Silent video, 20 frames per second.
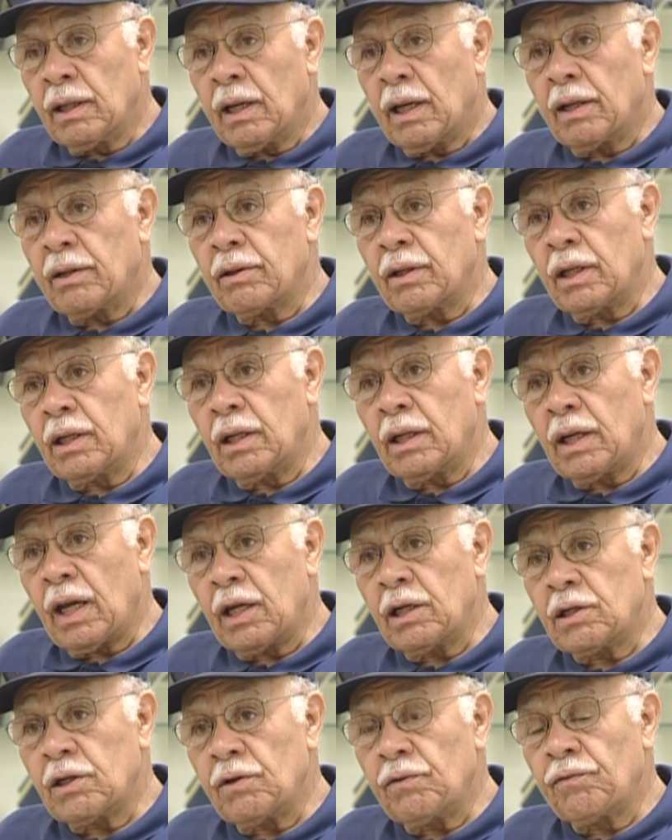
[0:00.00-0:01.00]
and then in
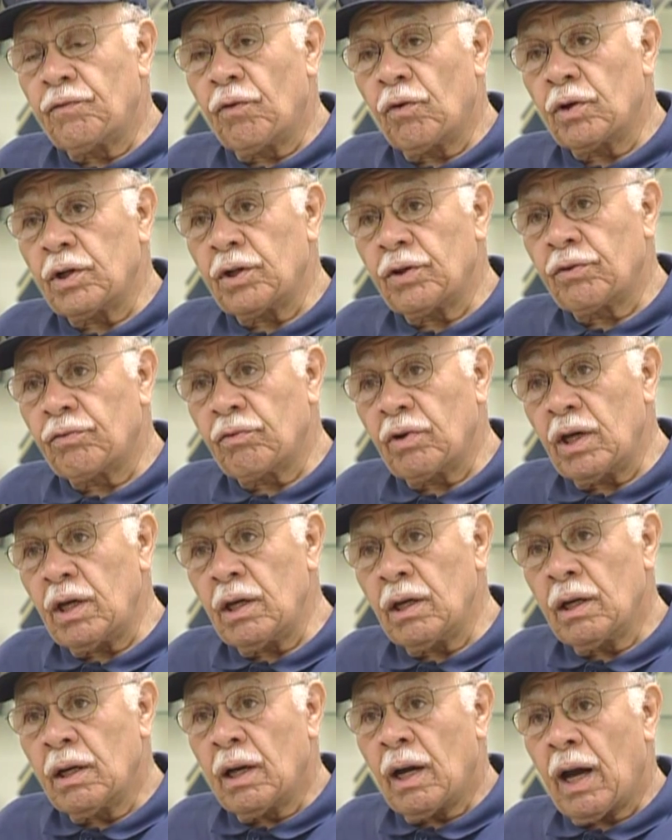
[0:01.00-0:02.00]

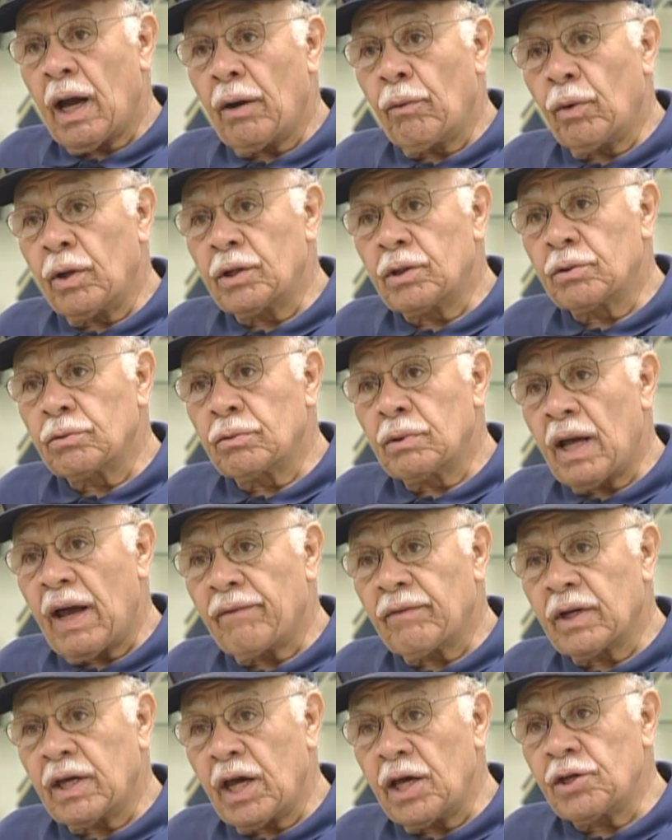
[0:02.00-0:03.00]
1943, I went to
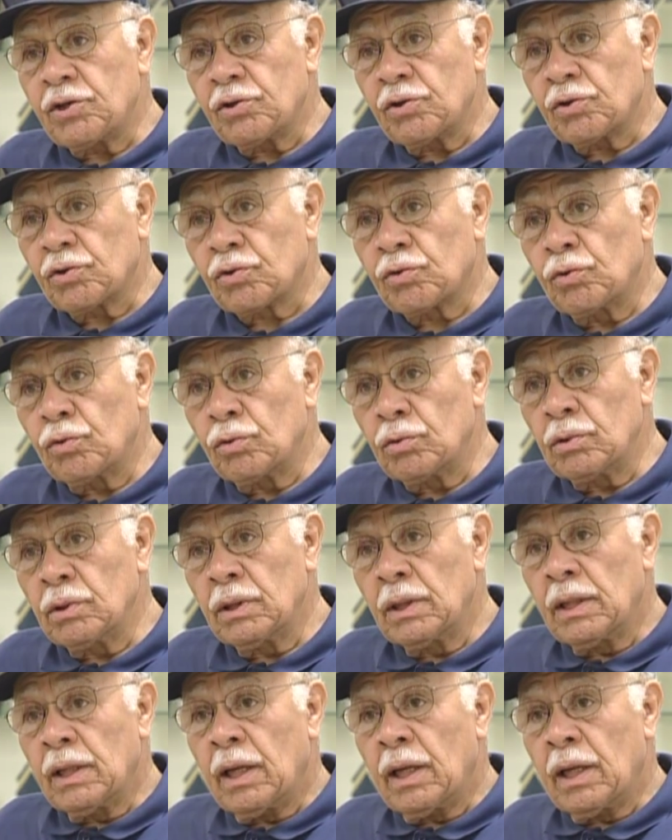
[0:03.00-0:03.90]
navigation school,